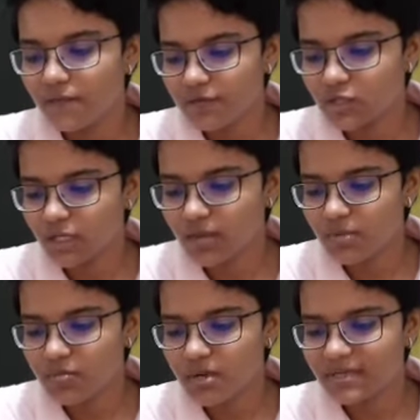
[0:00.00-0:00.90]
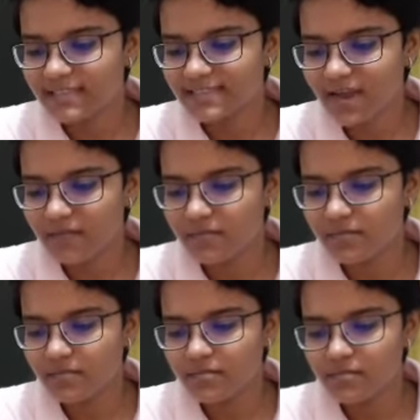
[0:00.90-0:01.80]
Physical properties have
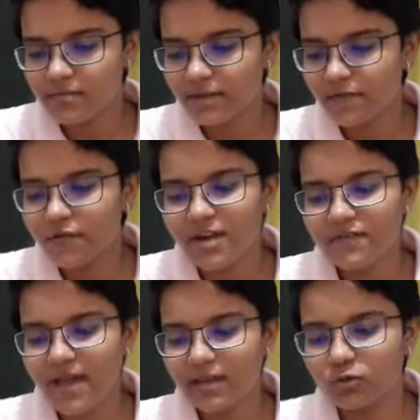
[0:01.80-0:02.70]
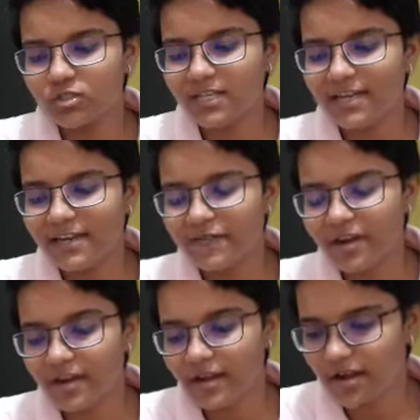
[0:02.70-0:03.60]
different values in
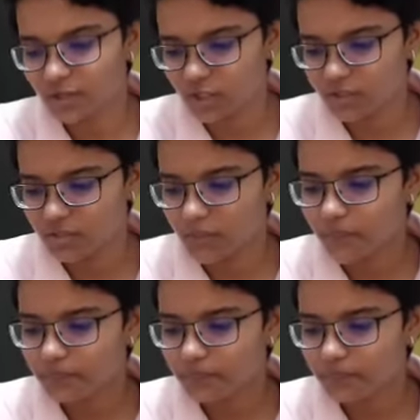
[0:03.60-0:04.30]
different directions.